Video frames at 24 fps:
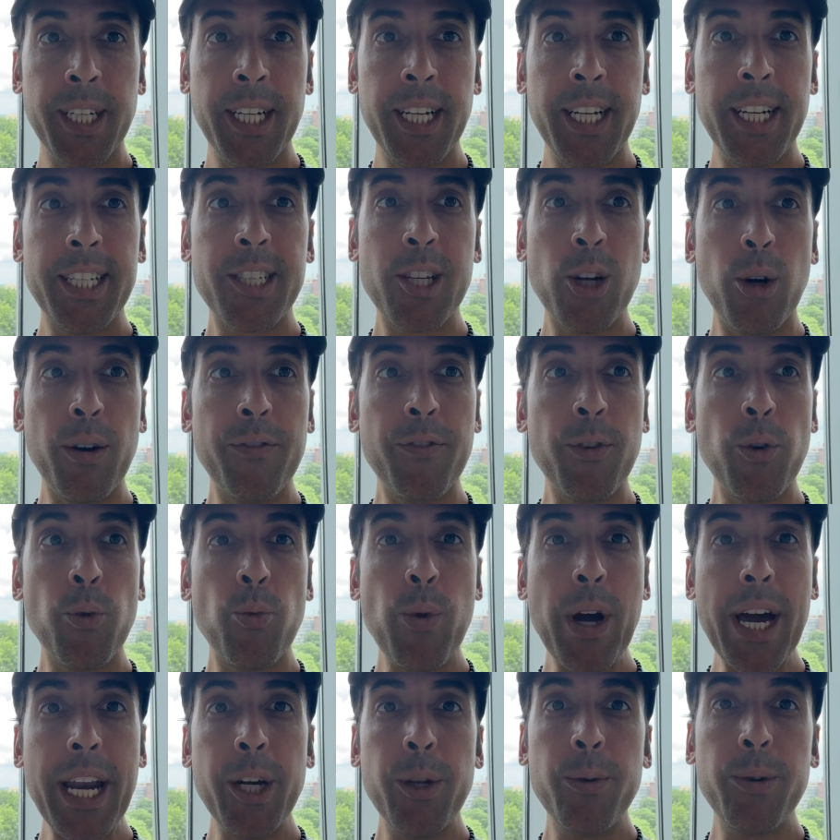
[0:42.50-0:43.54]
So if you're
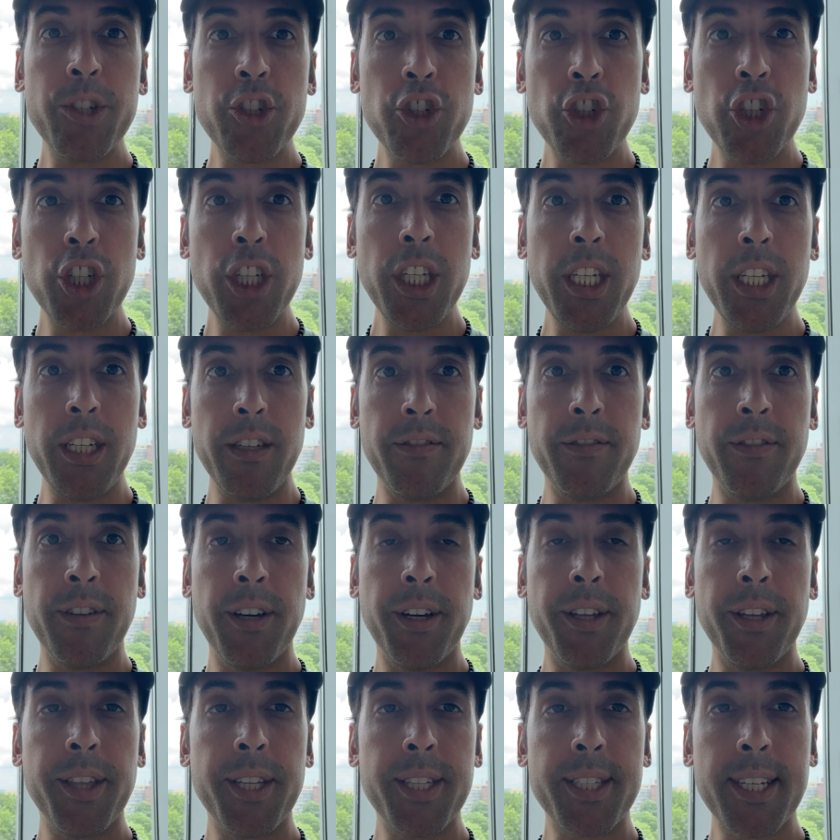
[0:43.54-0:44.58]
ready to achieve
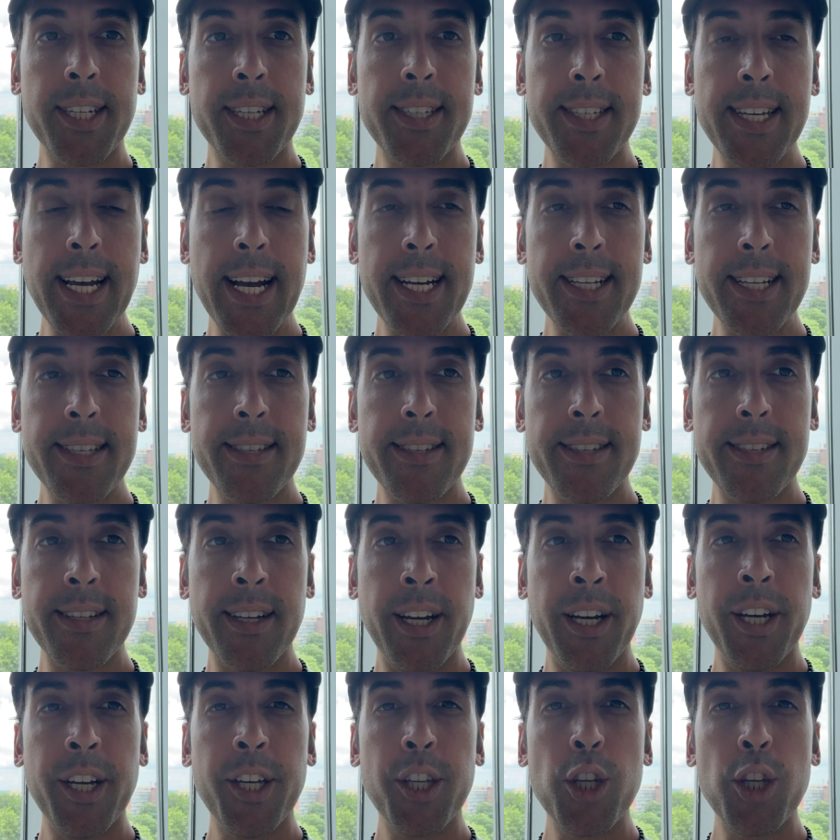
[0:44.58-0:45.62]
the success
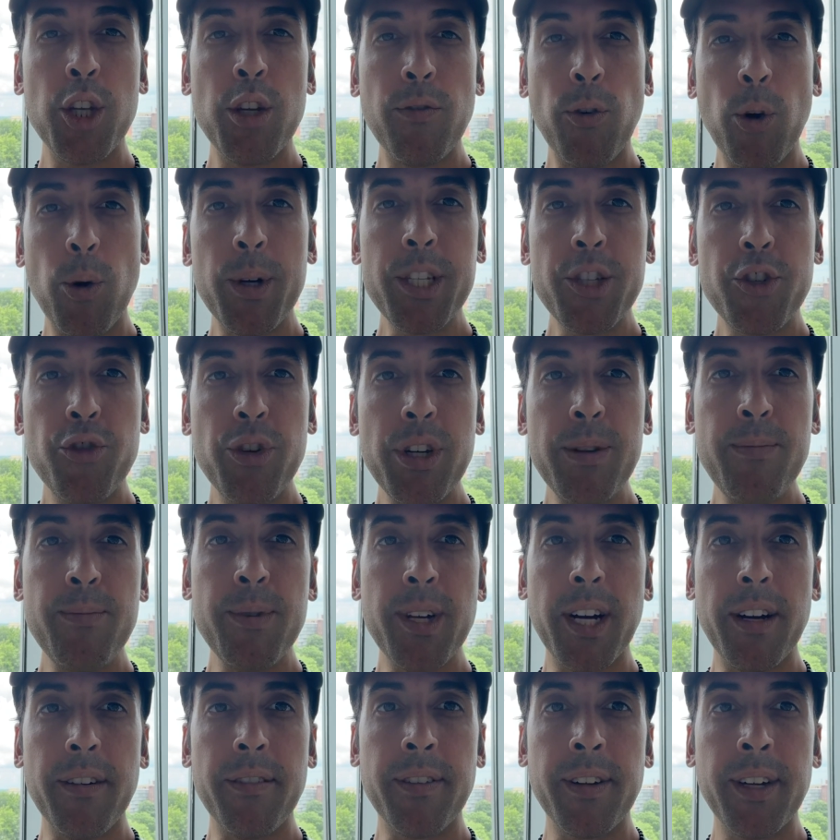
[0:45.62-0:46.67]
you've always dreamed
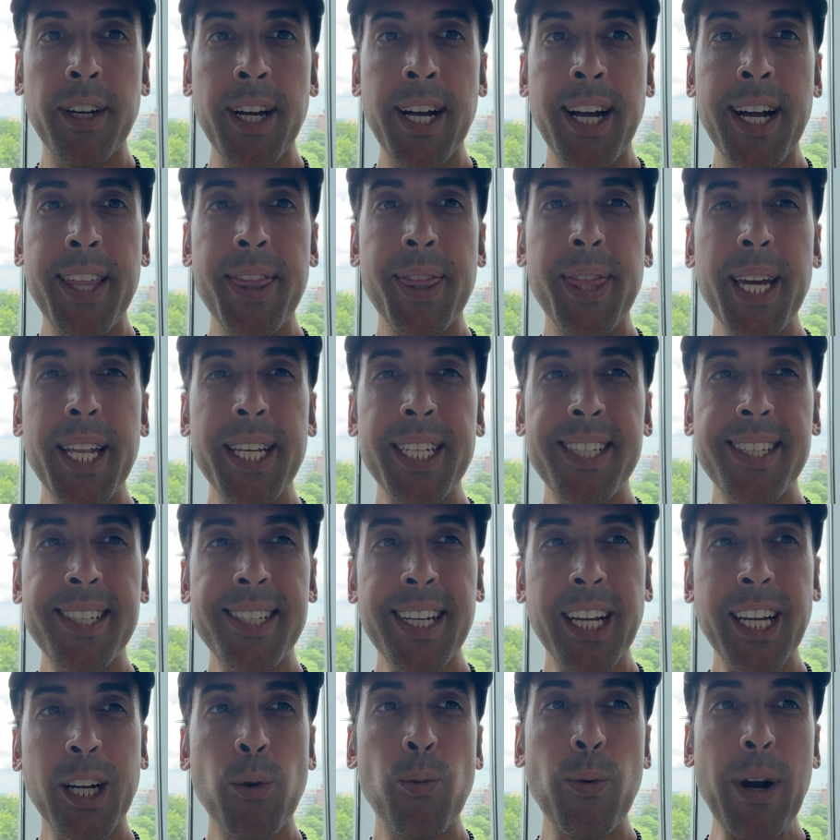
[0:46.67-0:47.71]
of, then
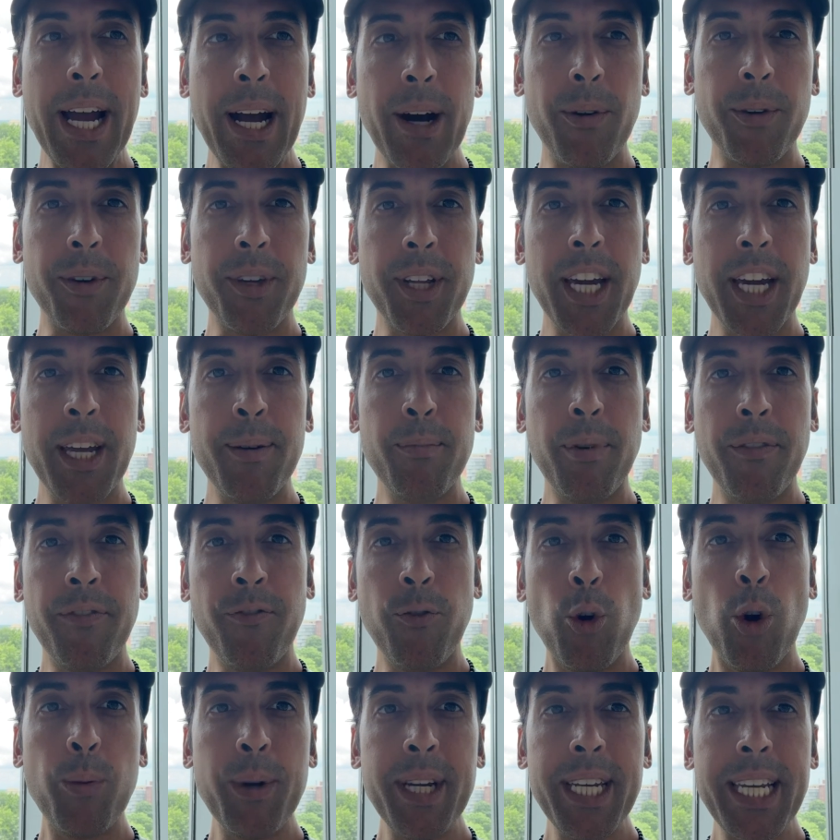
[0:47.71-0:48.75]
stick around. And
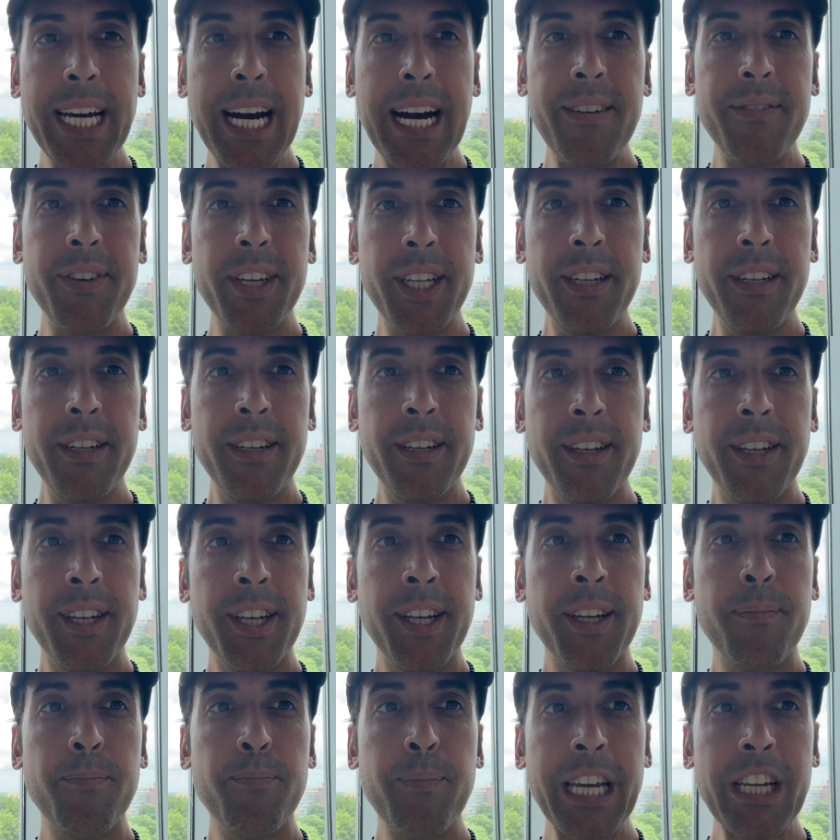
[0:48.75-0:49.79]
before we dive in,
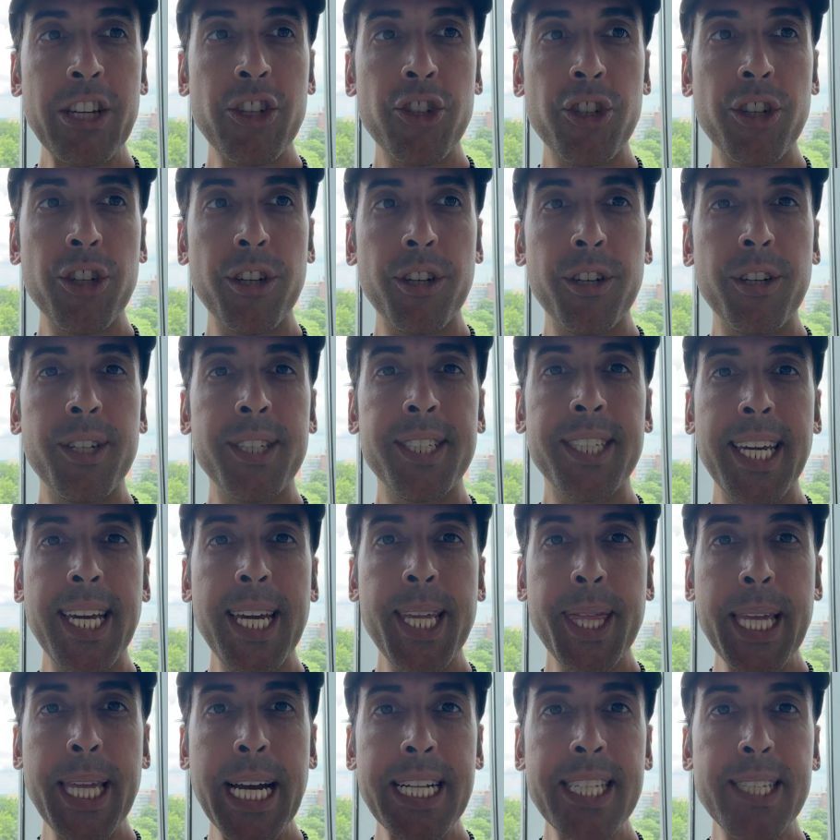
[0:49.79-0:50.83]
make sure to
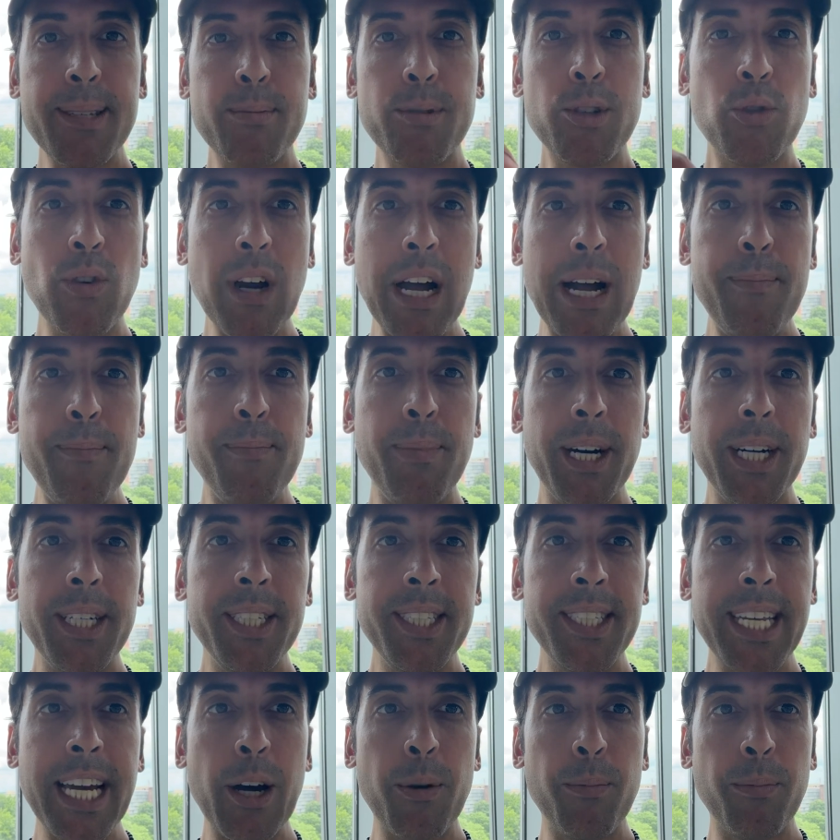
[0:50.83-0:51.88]
hit that subscribe button
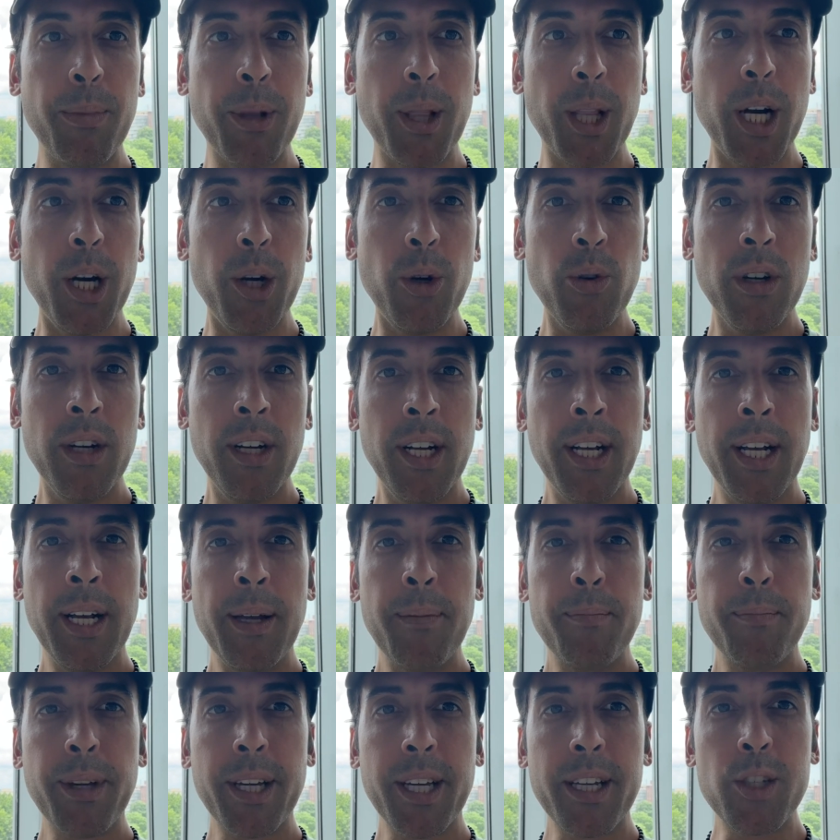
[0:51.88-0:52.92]
down below,
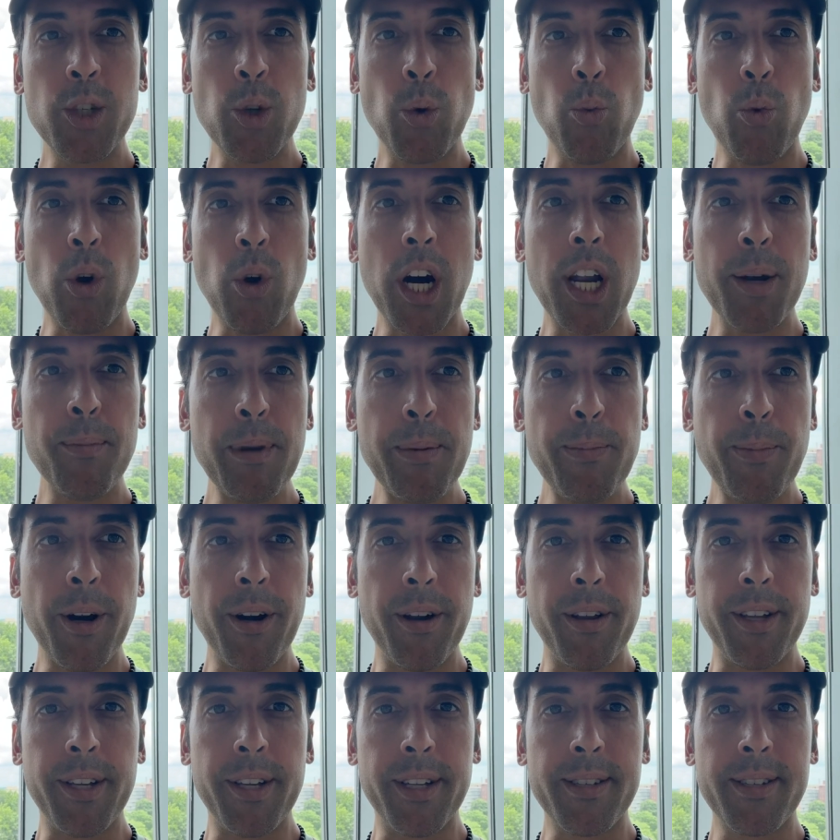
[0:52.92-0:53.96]
because you'll want to be part
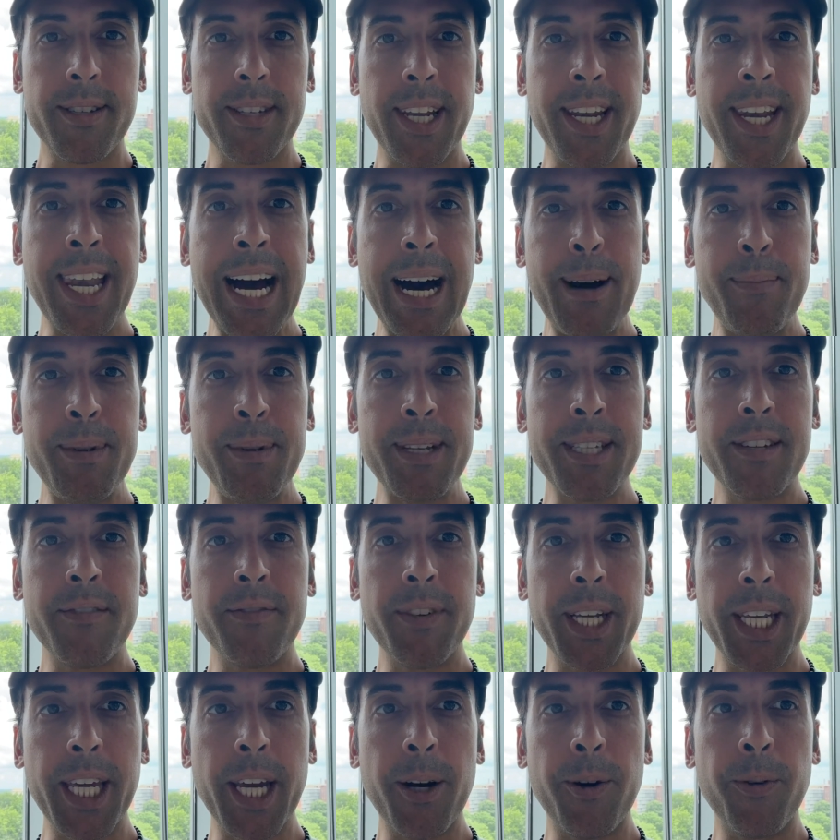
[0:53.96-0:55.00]
of this and not miss a
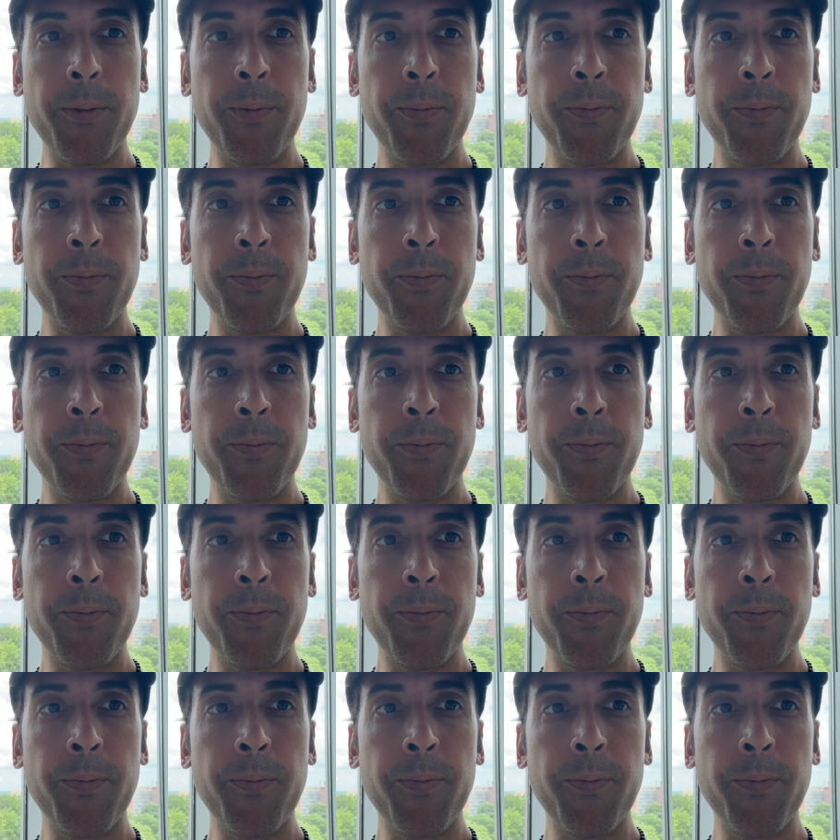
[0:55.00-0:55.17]
video.